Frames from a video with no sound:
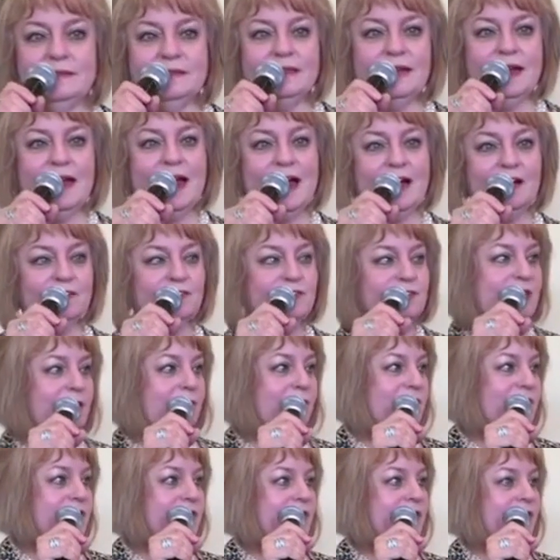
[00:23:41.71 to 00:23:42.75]
the house I
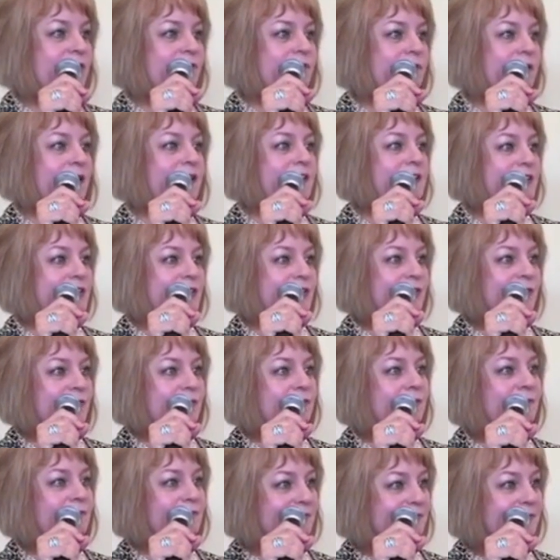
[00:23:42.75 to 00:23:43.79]
was gonna run
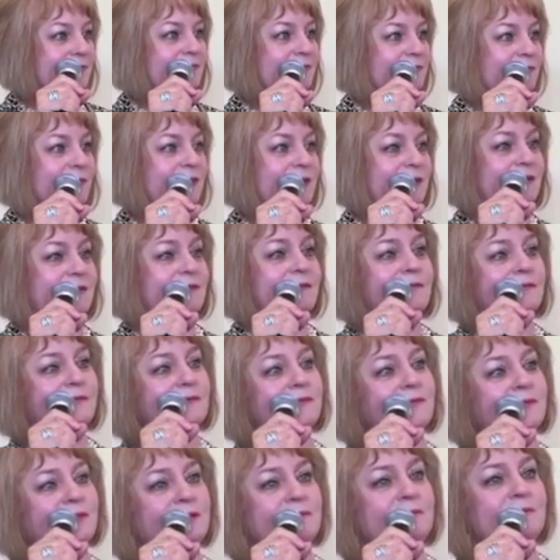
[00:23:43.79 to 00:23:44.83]
to
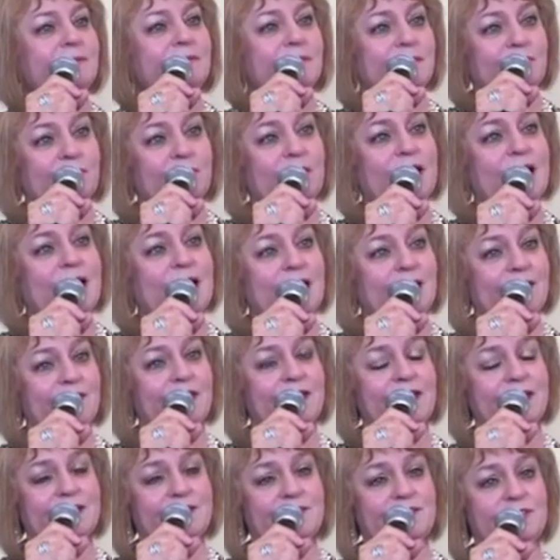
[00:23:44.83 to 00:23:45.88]
when we had
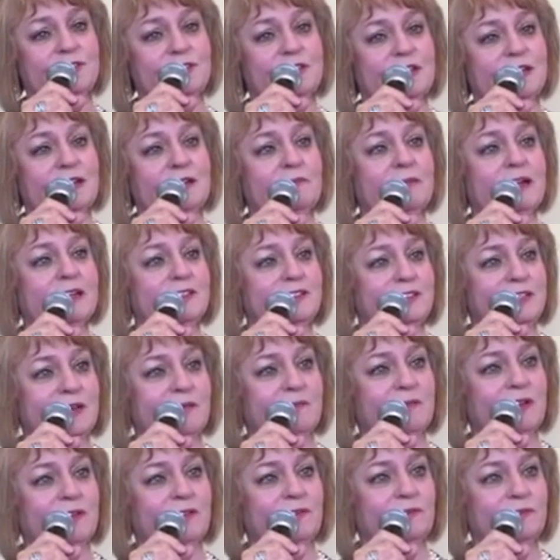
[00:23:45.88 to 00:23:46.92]
the incident and my
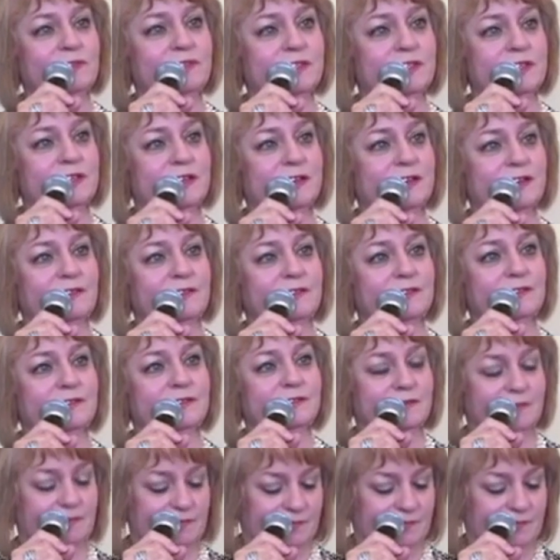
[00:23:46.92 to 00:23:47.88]
stepmother was killed?